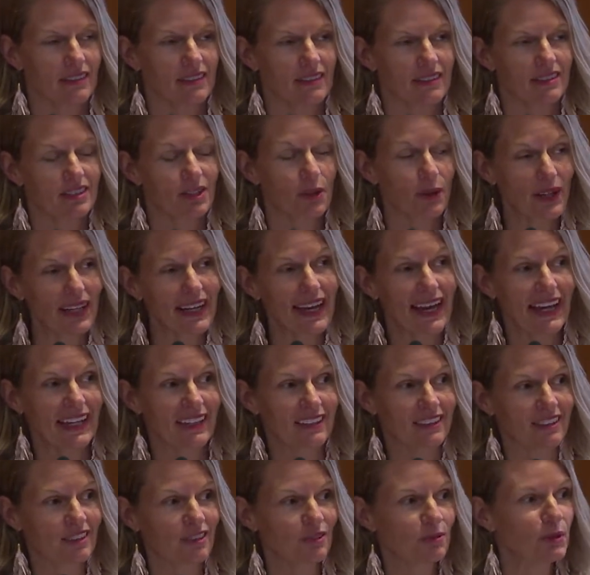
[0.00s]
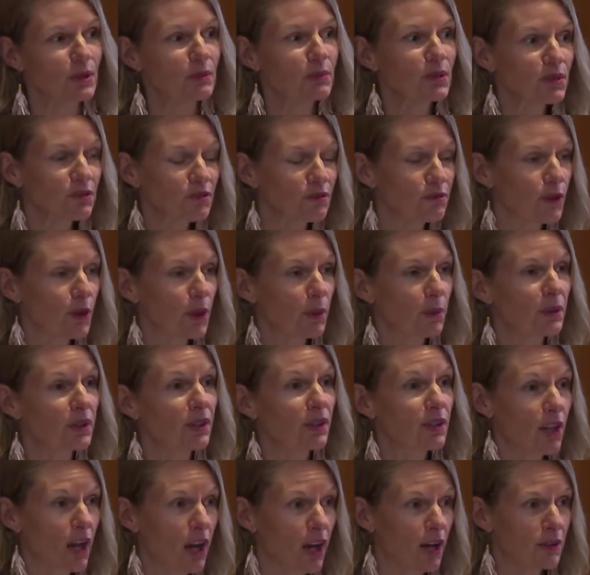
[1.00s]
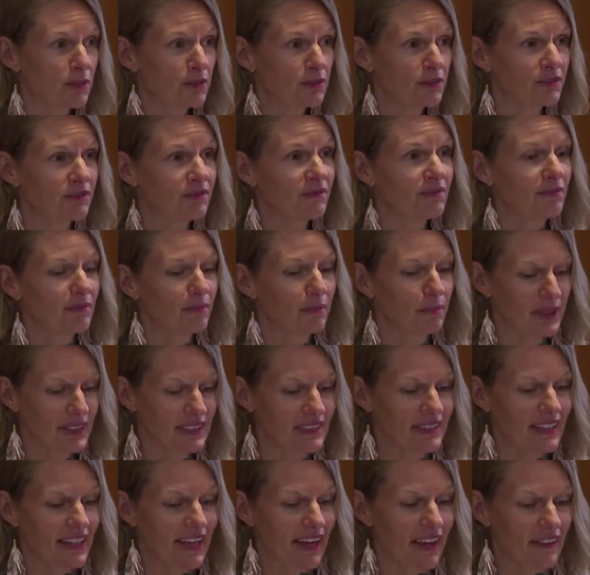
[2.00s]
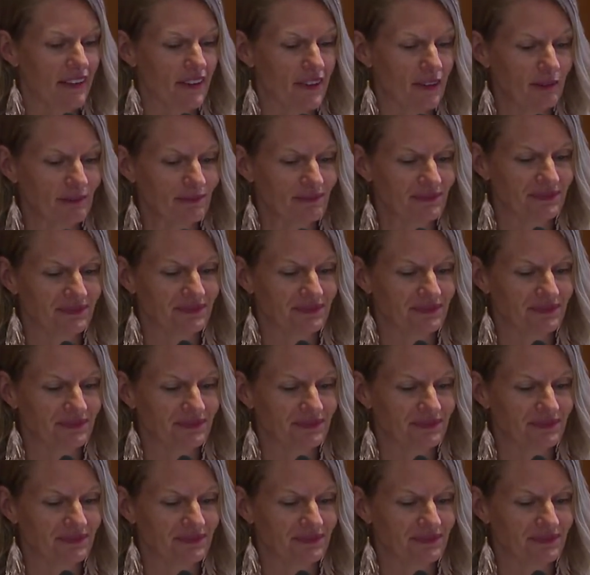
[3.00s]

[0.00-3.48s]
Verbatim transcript: So, again, we moved forward alone, but together.